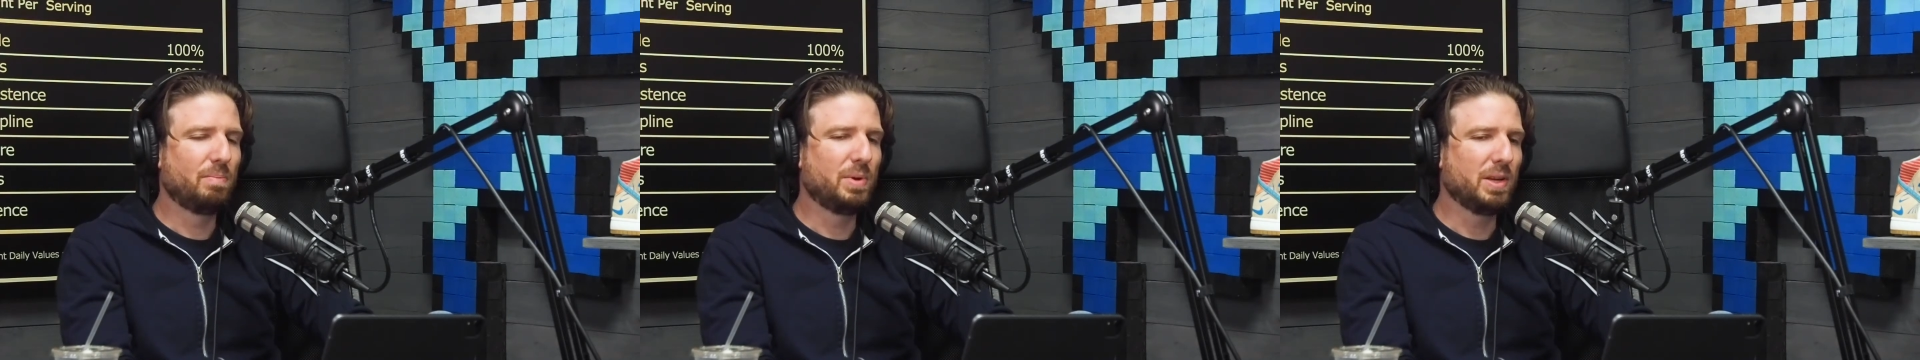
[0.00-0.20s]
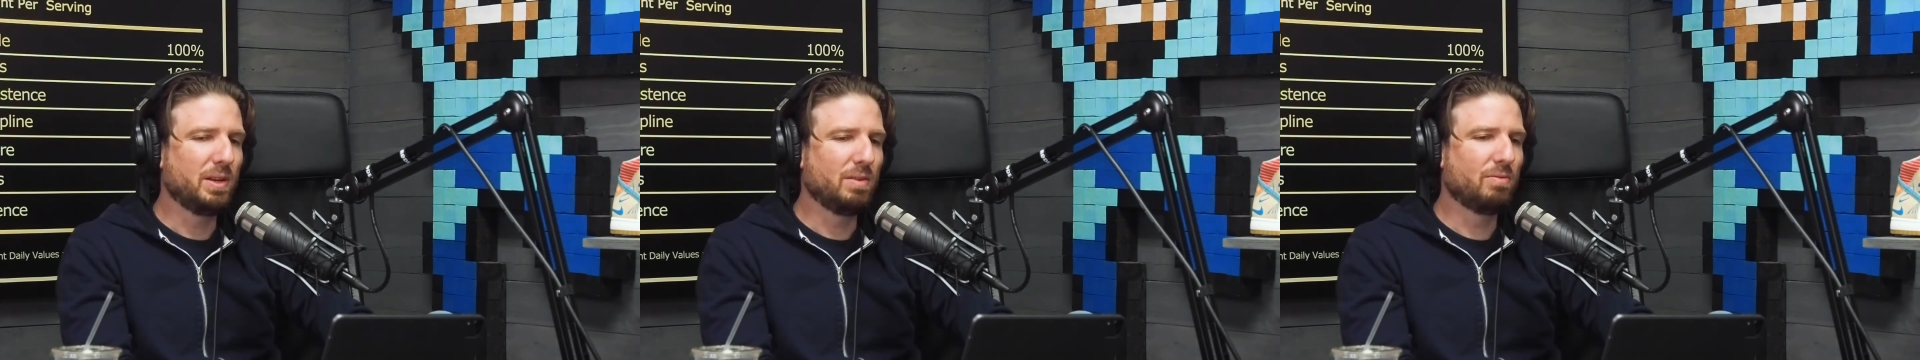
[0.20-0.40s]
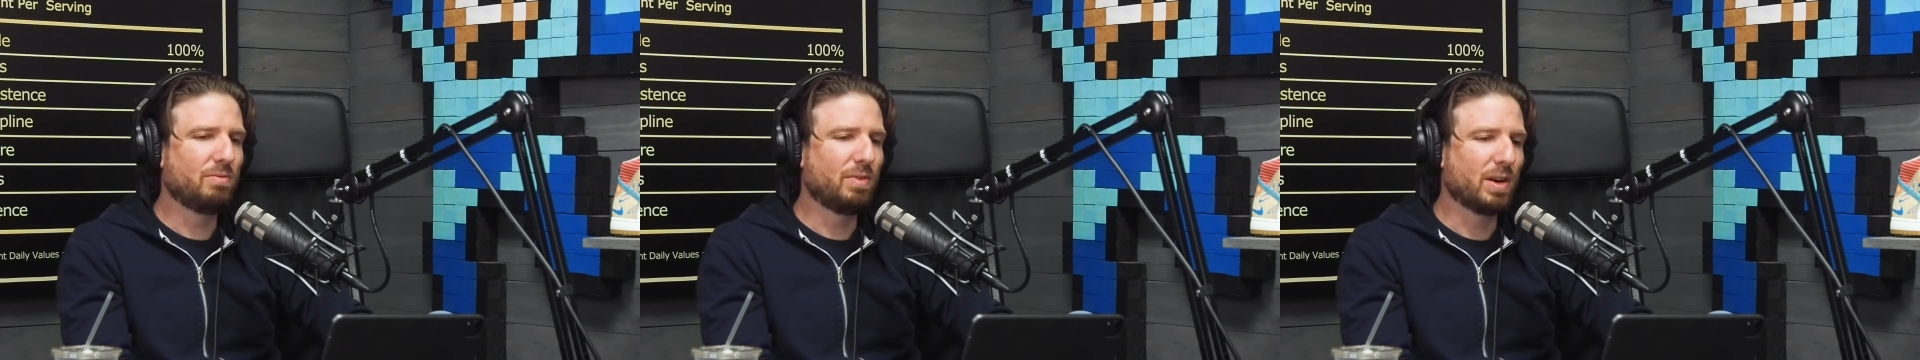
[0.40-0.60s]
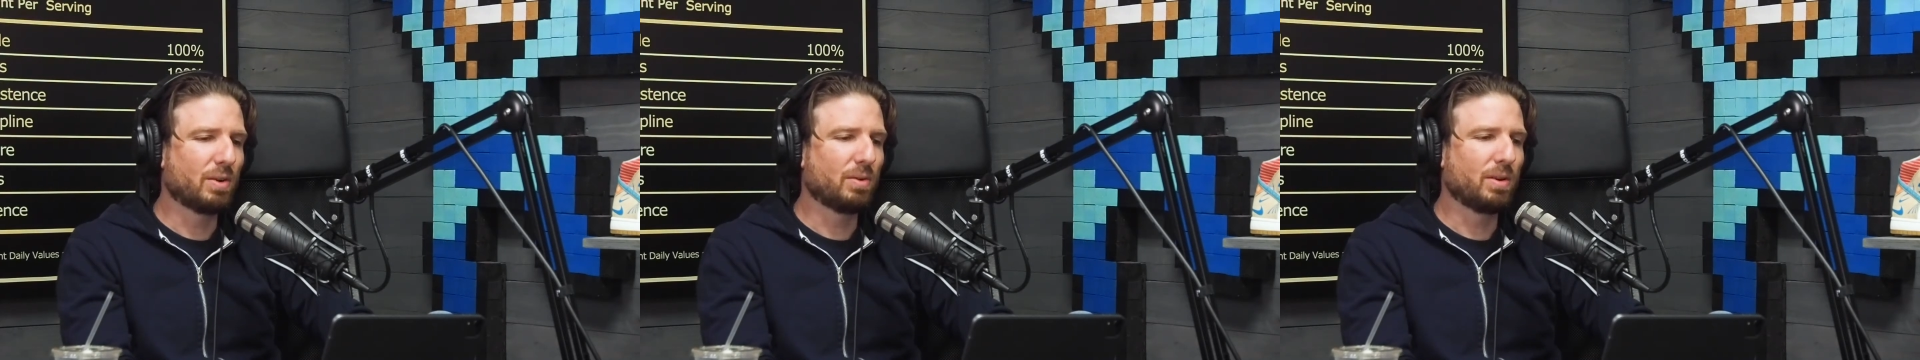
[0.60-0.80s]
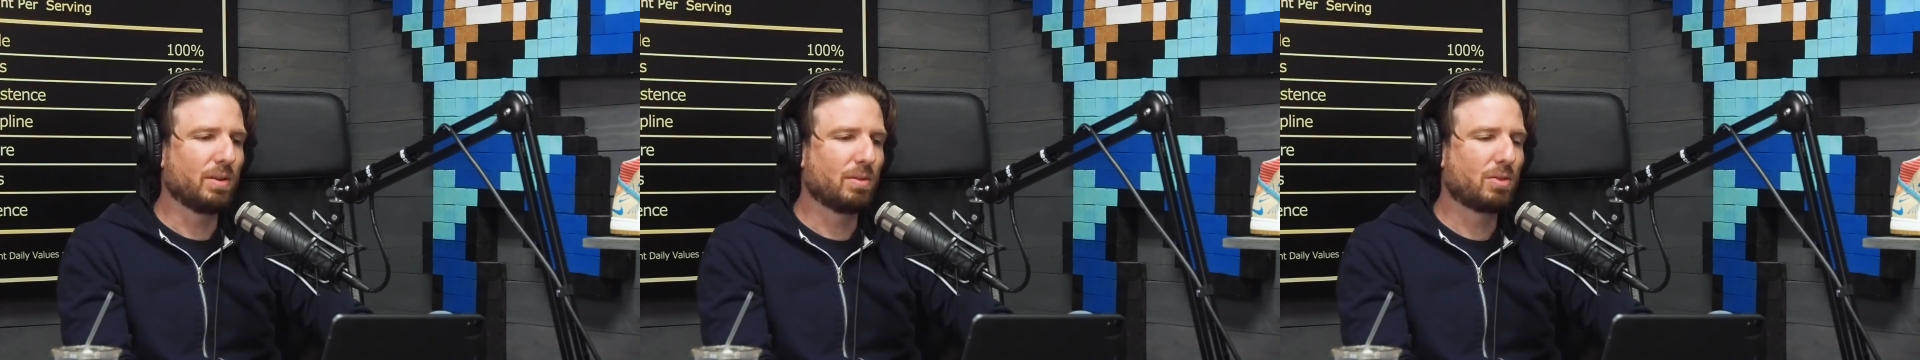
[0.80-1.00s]
be
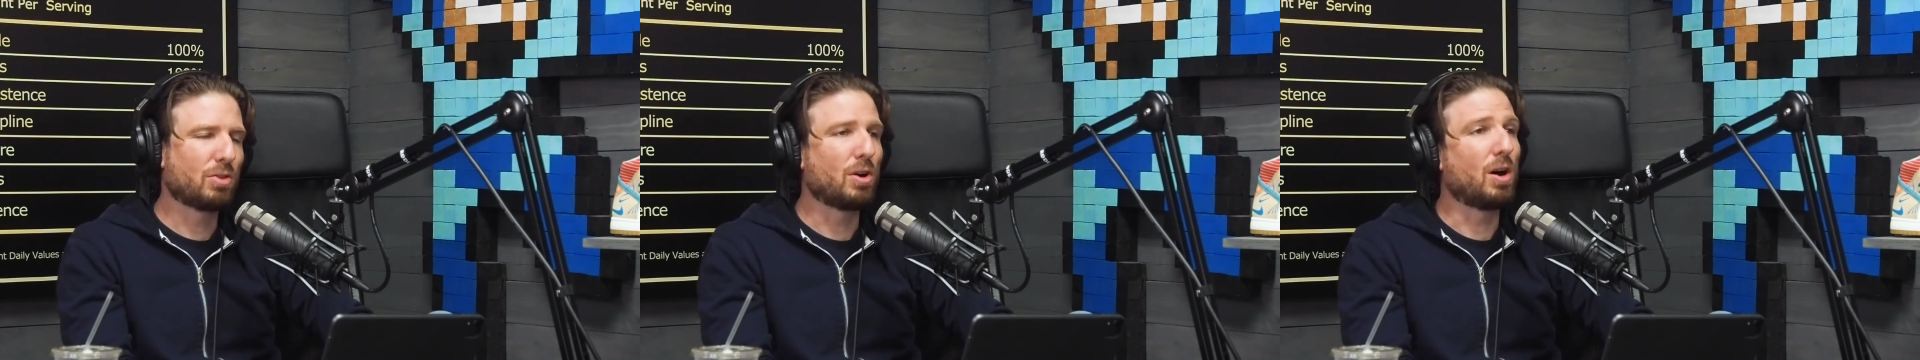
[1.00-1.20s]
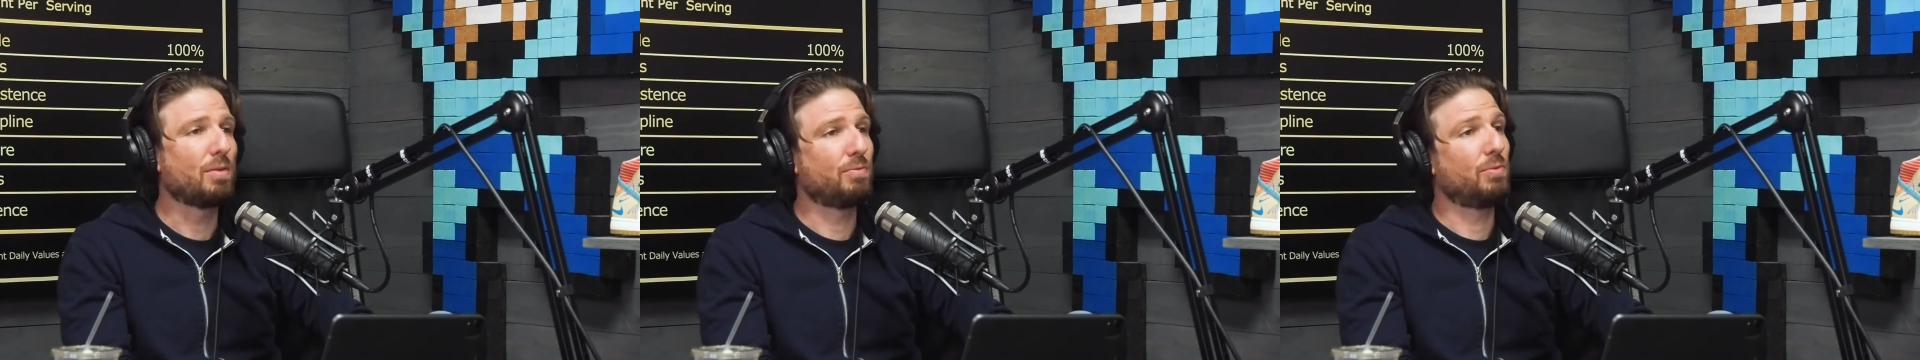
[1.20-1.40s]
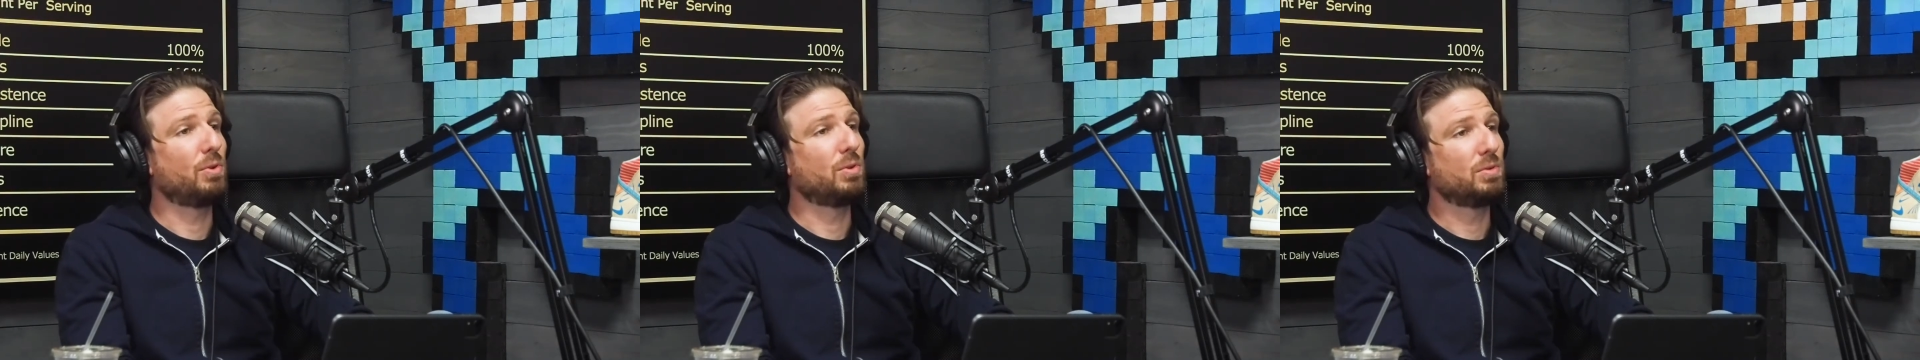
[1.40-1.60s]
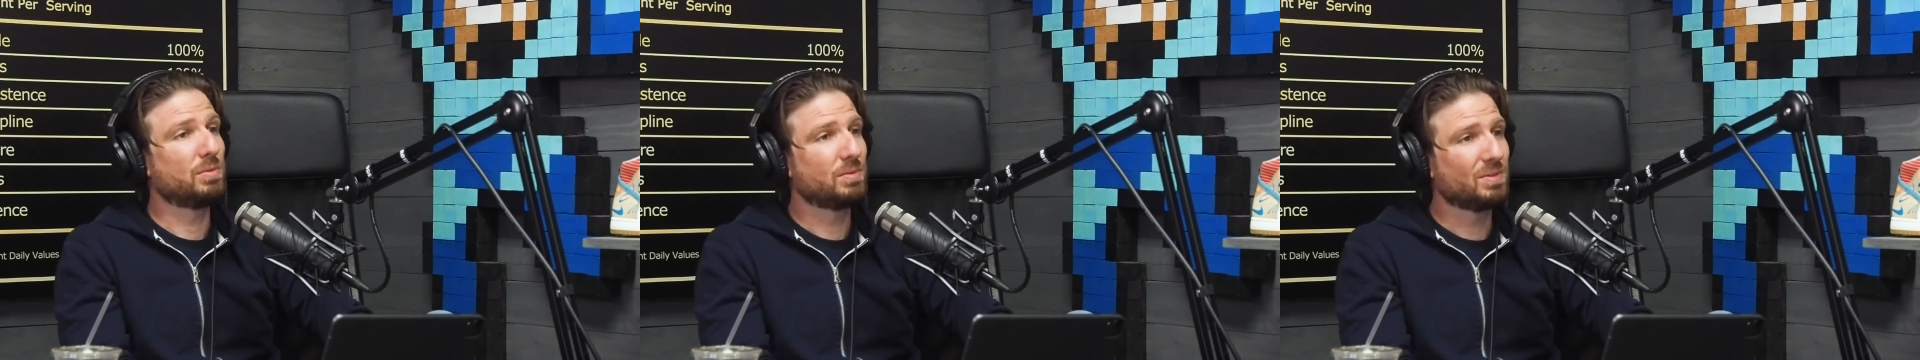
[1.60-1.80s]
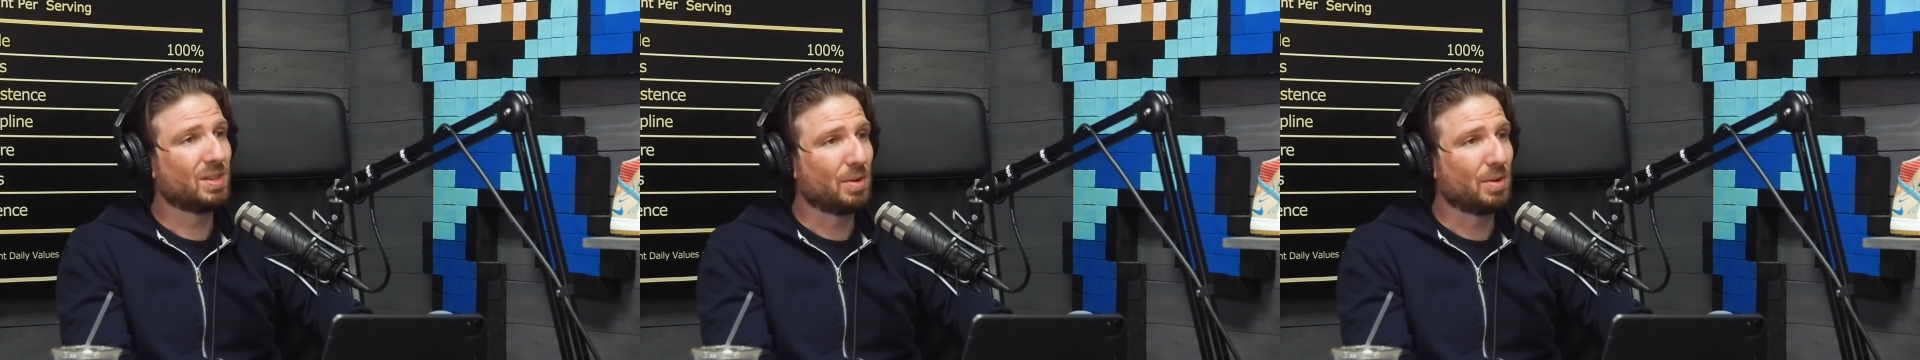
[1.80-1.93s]
very thoughtful